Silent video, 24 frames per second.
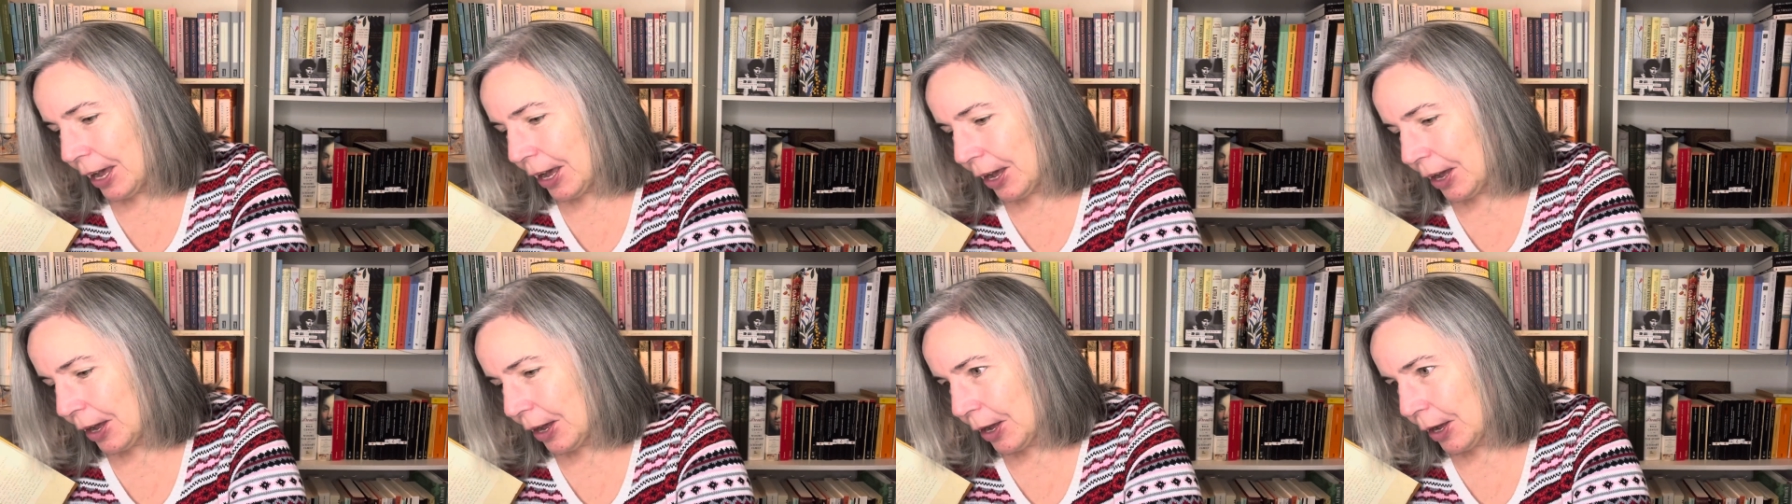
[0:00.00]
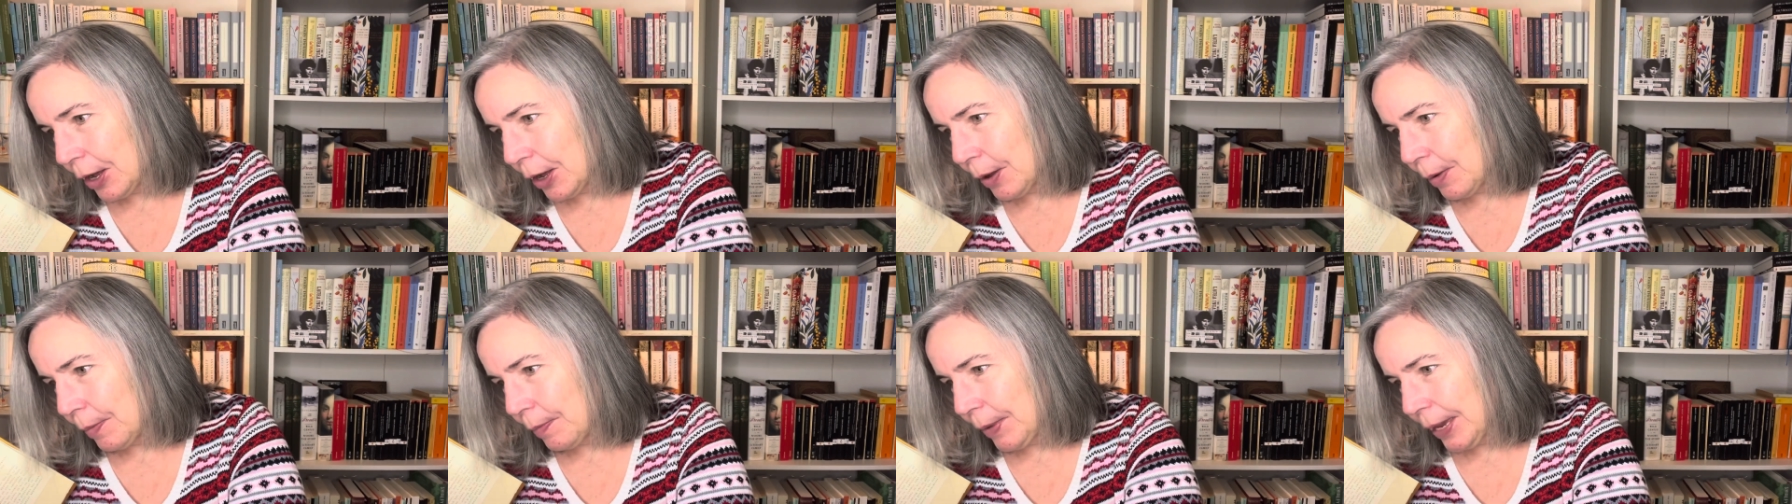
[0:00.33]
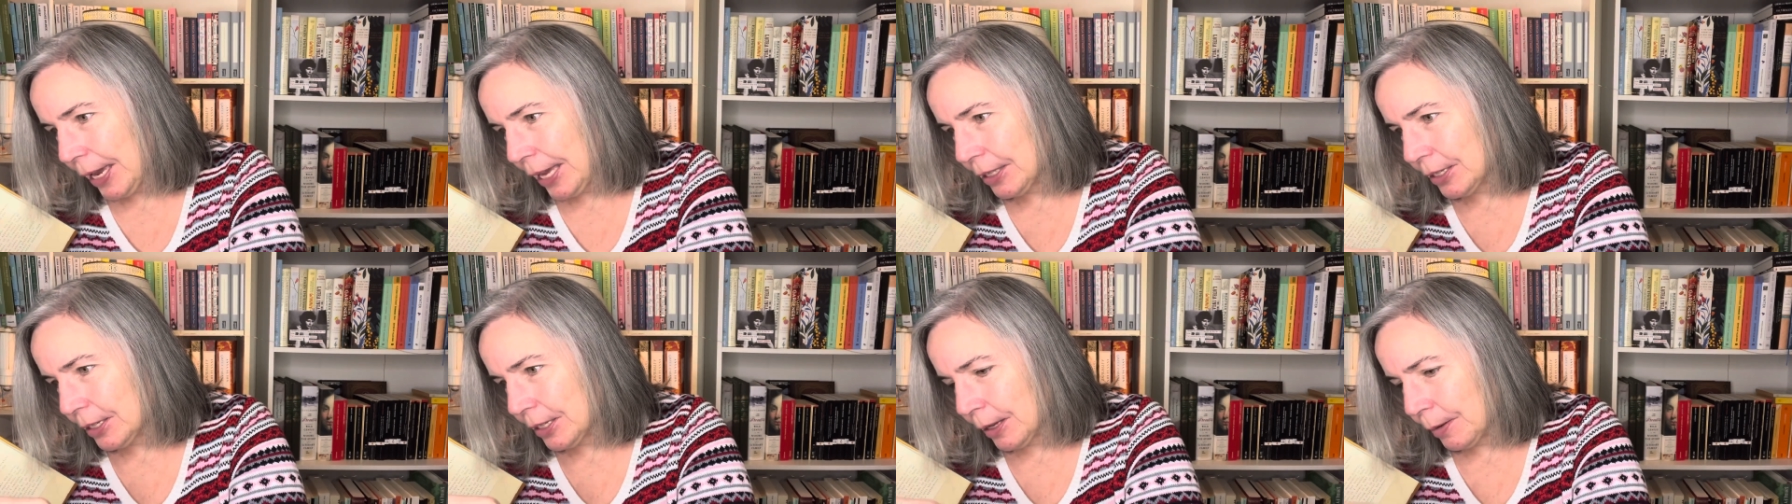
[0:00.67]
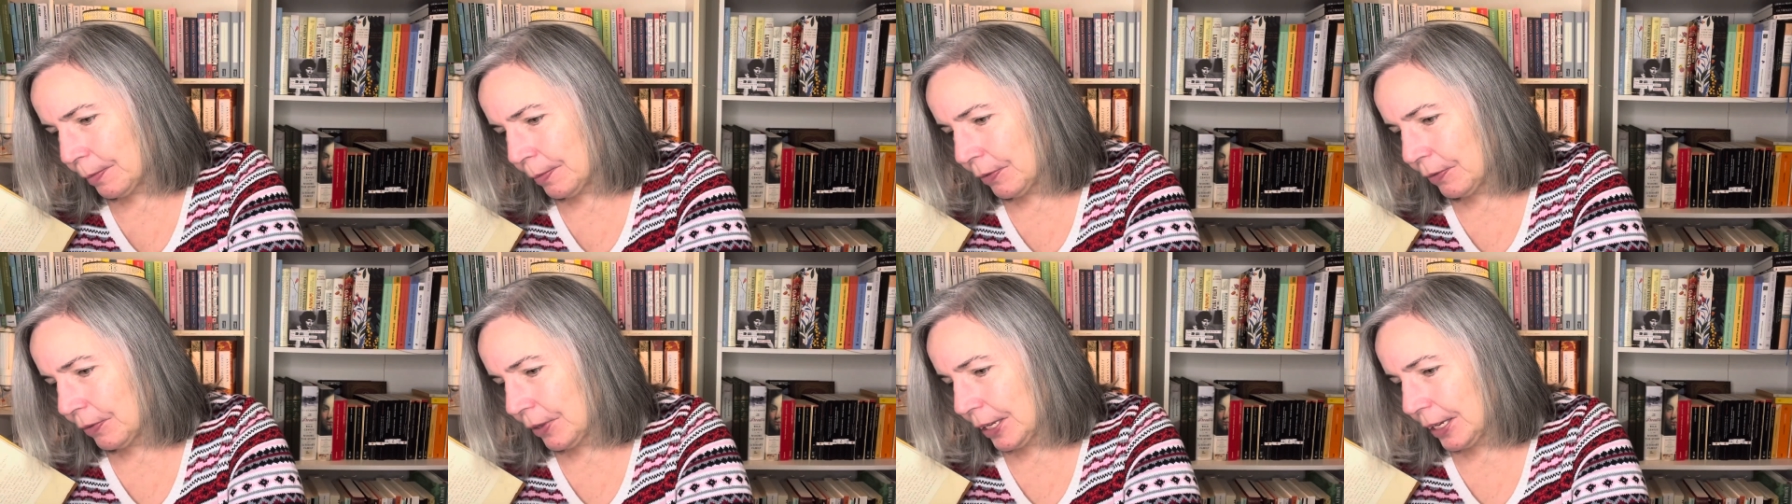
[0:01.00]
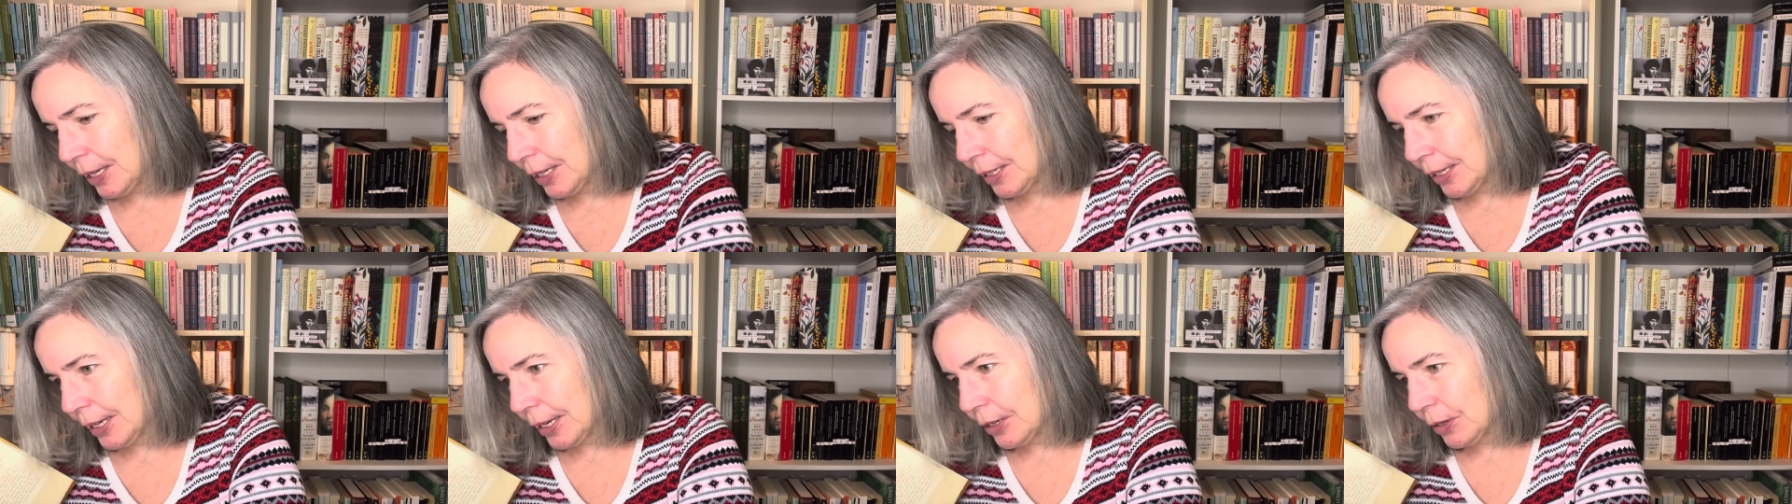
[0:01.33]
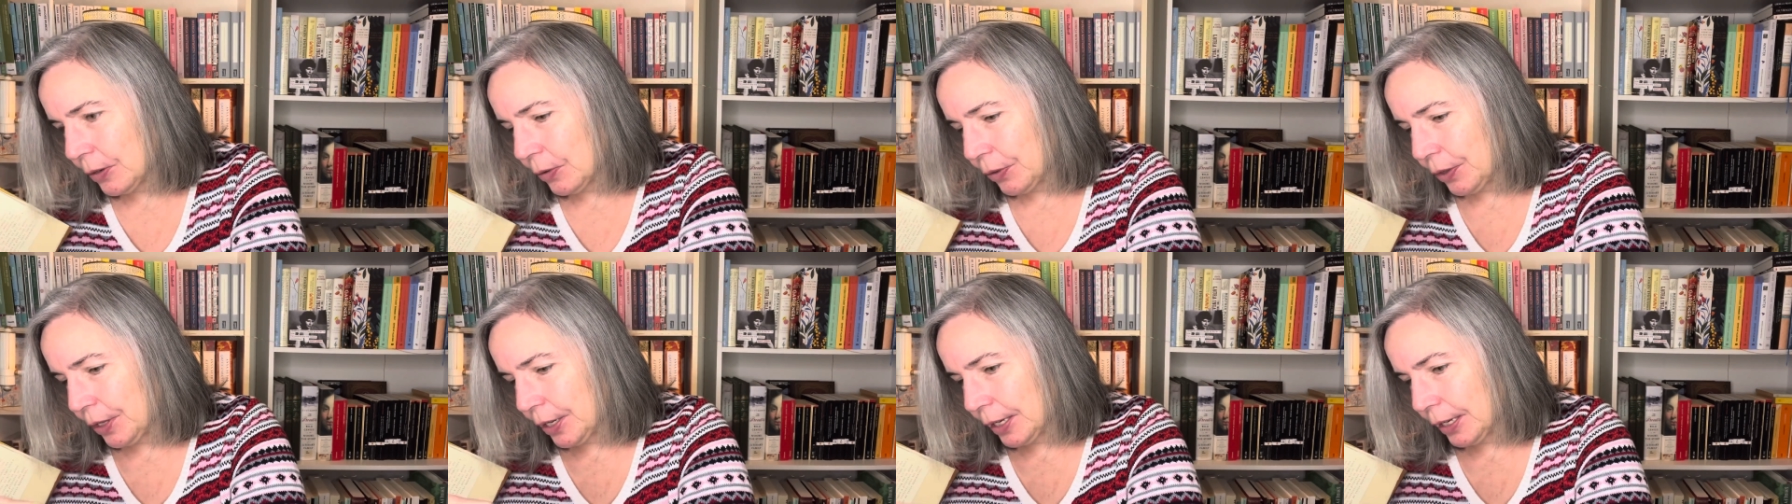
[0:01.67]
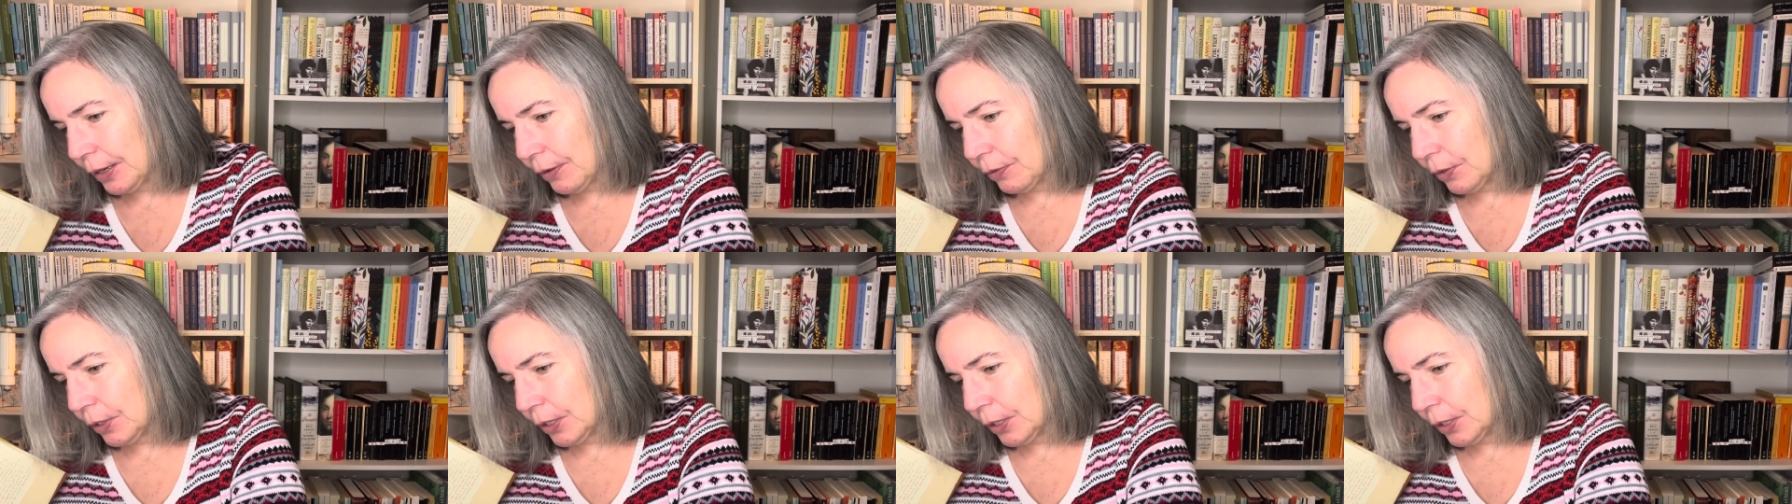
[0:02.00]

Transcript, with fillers: Um, and some of these I don't think have